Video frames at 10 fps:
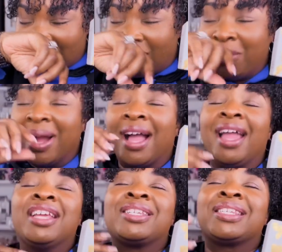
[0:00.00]
oh my God,
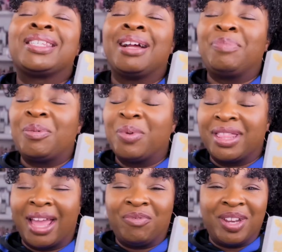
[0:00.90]
it's just something with
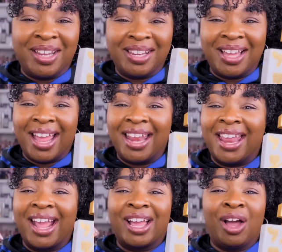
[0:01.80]
that vanilla and
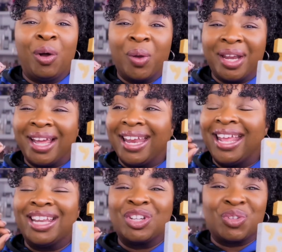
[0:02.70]
that coconut
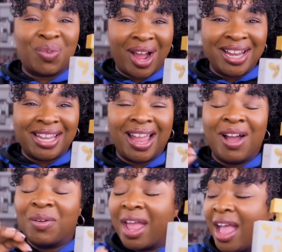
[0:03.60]
in the dry
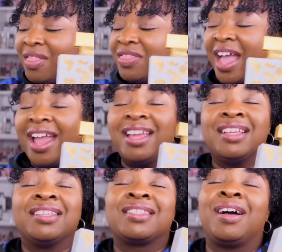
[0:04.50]
down that
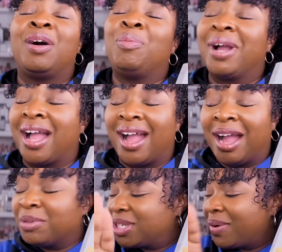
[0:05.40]
is, oh my God, I'm so